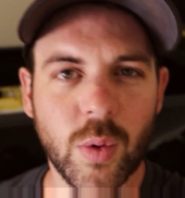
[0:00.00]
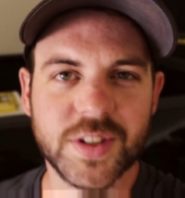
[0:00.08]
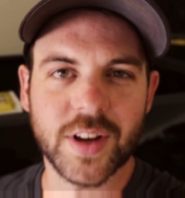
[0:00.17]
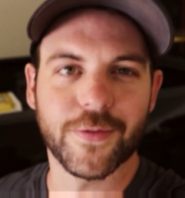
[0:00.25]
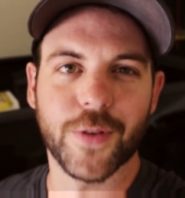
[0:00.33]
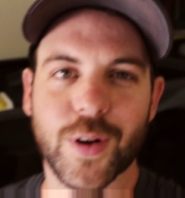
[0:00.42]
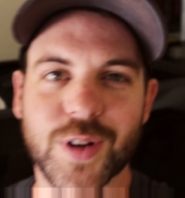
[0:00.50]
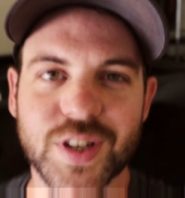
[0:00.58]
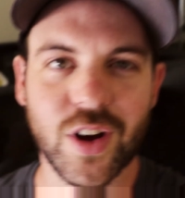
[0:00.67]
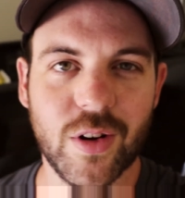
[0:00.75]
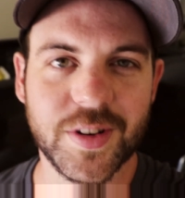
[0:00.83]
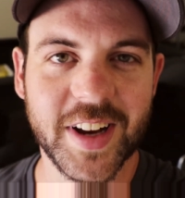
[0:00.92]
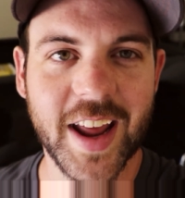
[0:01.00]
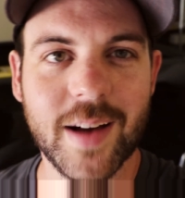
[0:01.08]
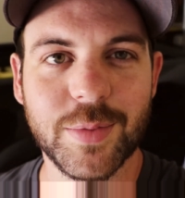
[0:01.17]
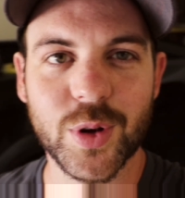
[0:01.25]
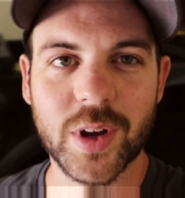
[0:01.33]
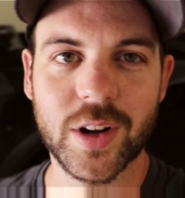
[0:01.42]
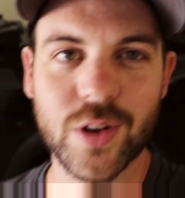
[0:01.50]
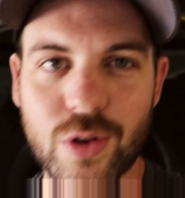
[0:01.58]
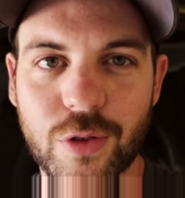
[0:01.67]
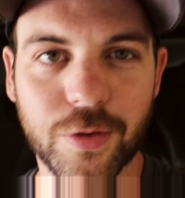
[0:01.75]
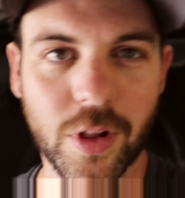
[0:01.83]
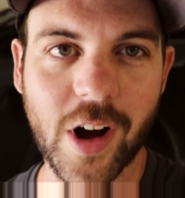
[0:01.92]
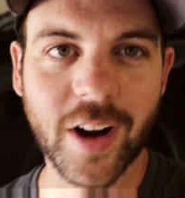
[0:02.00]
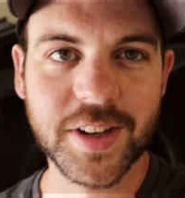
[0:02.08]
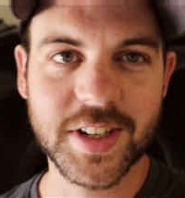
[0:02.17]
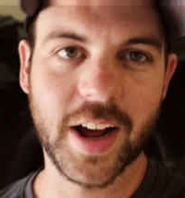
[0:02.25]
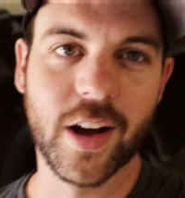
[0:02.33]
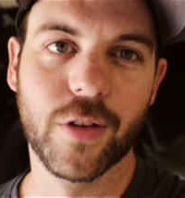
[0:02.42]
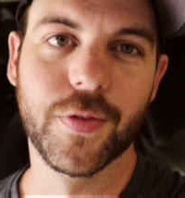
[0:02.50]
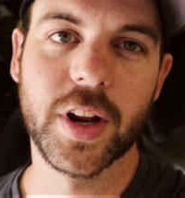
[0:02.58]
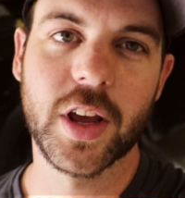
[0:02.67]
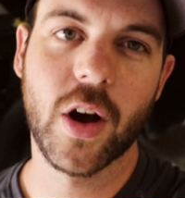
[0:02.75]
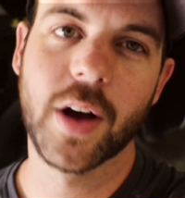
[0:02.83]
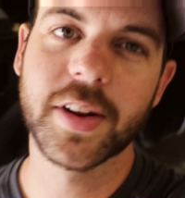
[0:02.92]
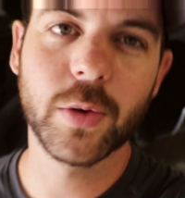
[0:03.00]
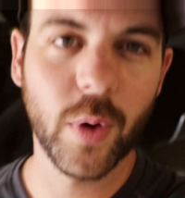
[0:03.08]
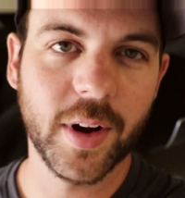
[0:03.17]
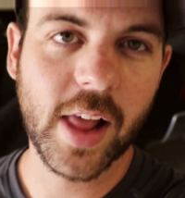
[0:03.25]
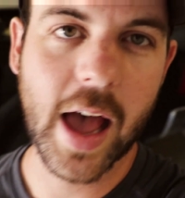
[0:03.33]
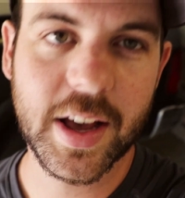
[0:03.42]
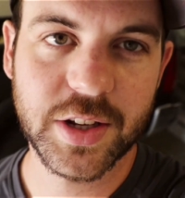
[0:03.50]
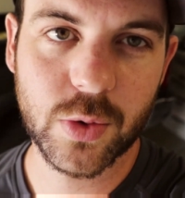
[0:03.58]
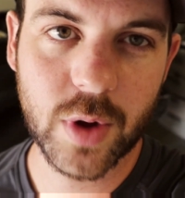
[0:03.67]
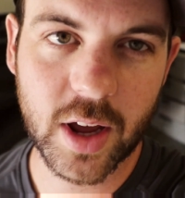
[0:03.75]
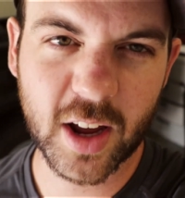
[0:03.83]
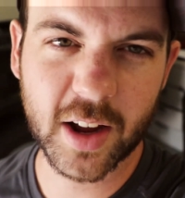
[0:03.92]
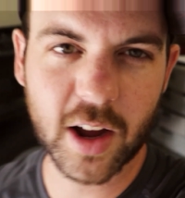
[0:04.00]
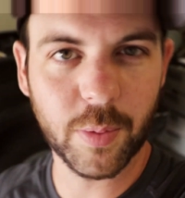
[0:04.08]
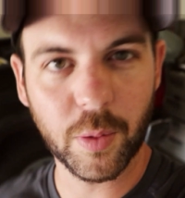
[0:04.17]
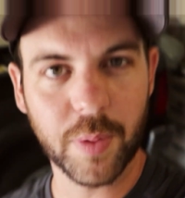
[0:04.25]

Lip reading: up, folks? So today I'm doing a new vlog style video. I did one last week. A couple